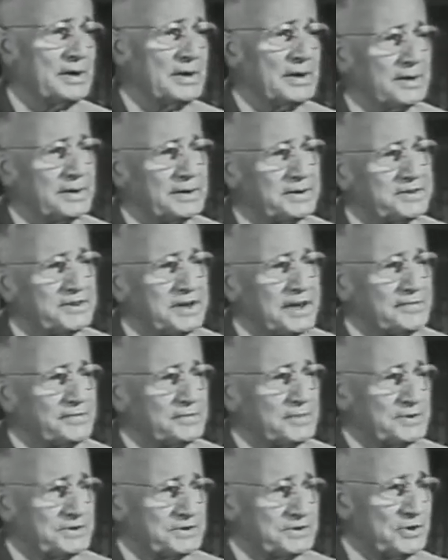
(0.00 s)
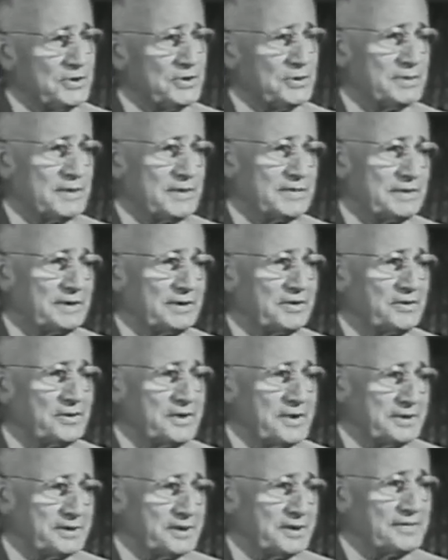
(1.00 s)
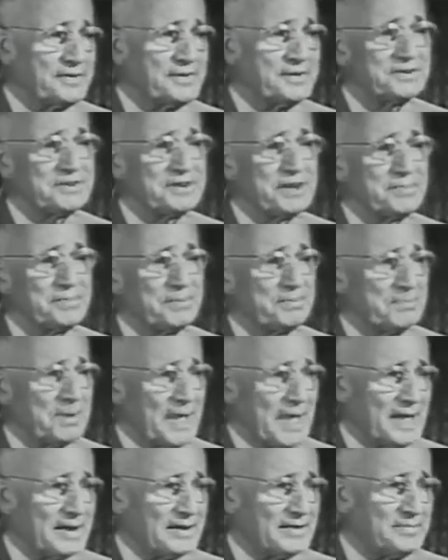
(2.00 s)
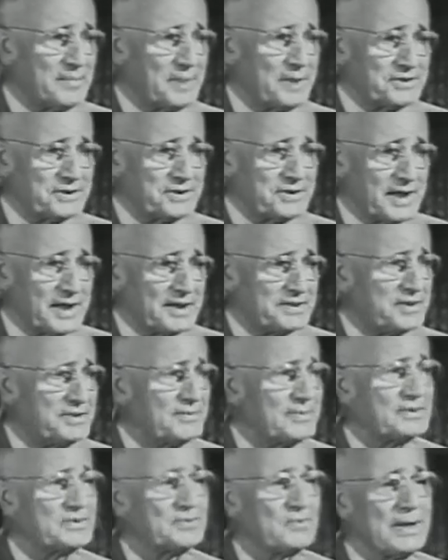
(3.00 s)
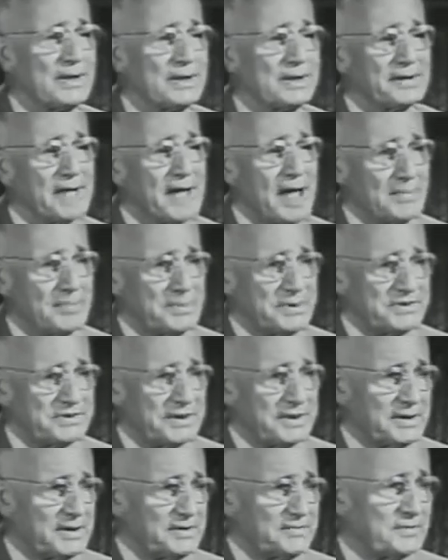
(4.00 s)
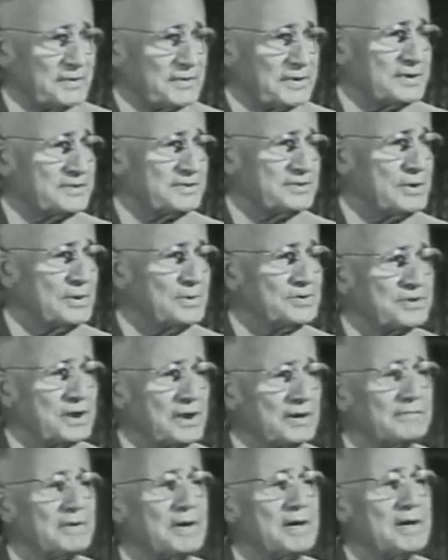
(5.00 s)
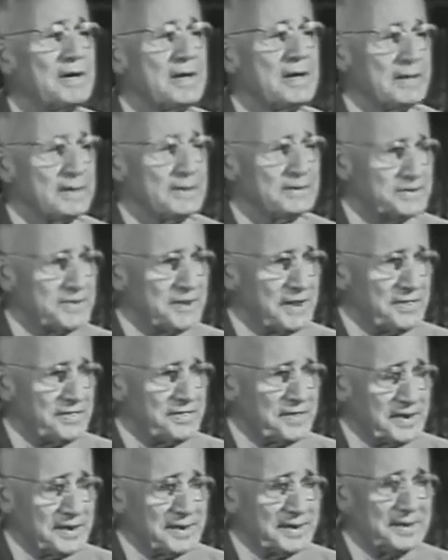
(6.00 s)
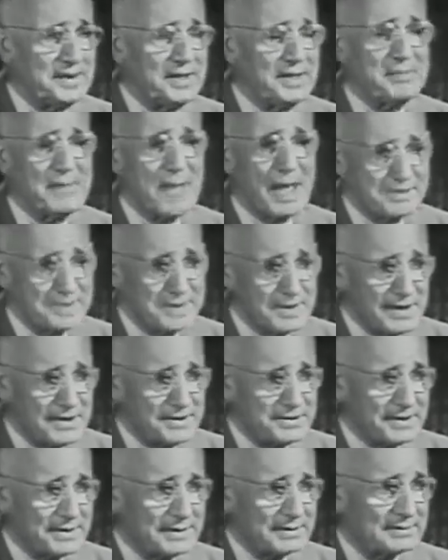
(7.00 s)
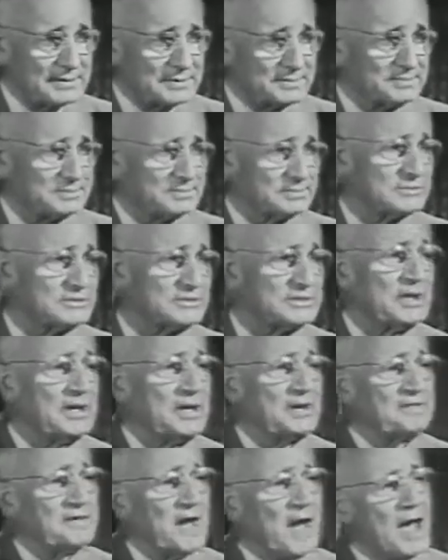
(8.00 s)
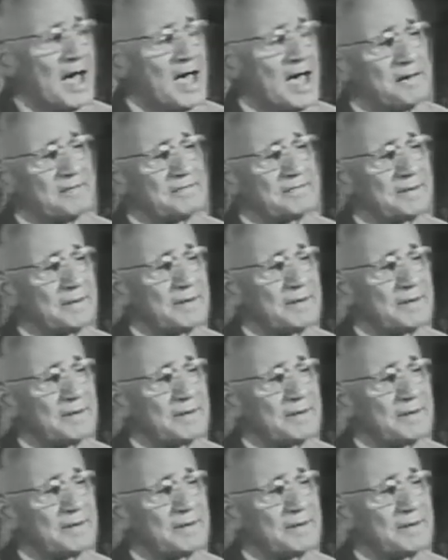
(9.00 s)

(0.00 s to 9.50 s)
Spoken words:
It is safe to assume that the creator of this simple plan of merchandising was well compensated for his use of his synthetic imagination. 5.